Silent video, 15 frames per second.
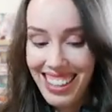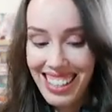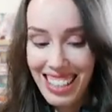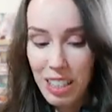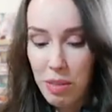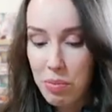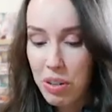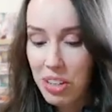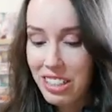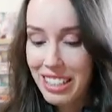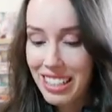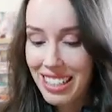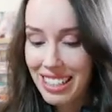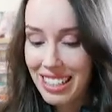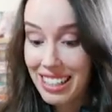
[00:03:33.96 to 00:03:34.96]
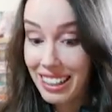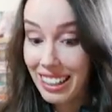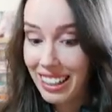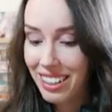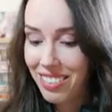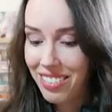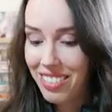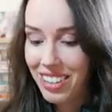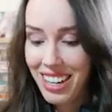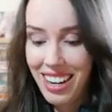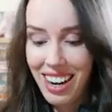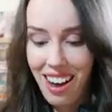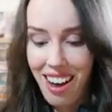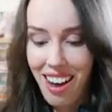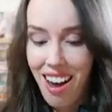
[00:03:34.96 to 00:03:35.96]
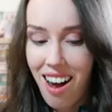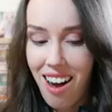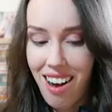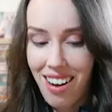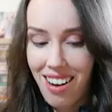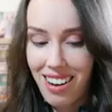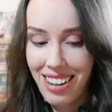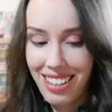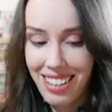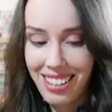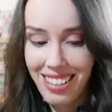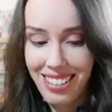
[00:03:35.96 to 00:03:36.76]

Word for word: this box is delivering hard.